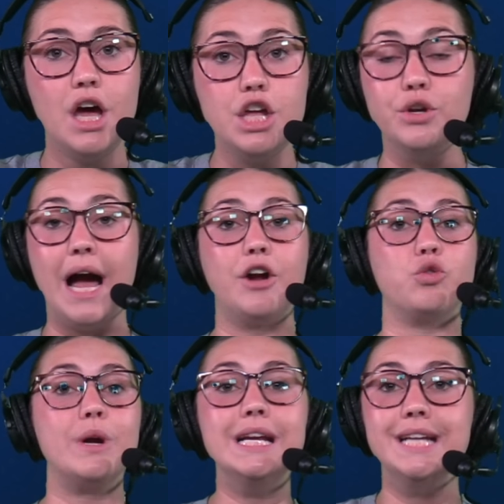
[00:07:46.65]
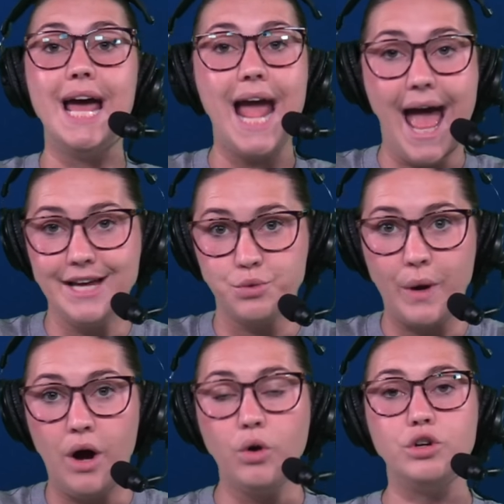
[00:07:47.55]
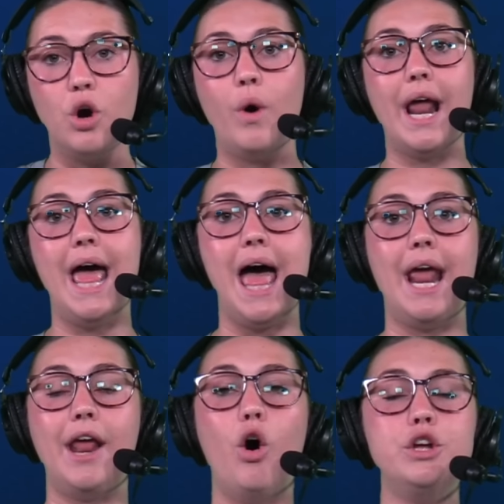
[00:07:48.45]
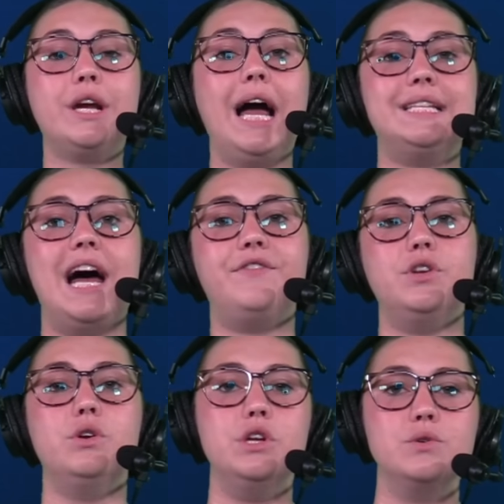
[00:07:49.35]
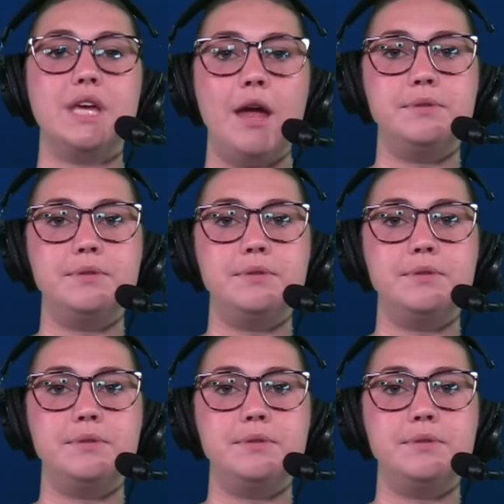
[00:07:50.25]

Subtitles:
You got Green Day as well. Go on ahead, and all you guys have to do to use Game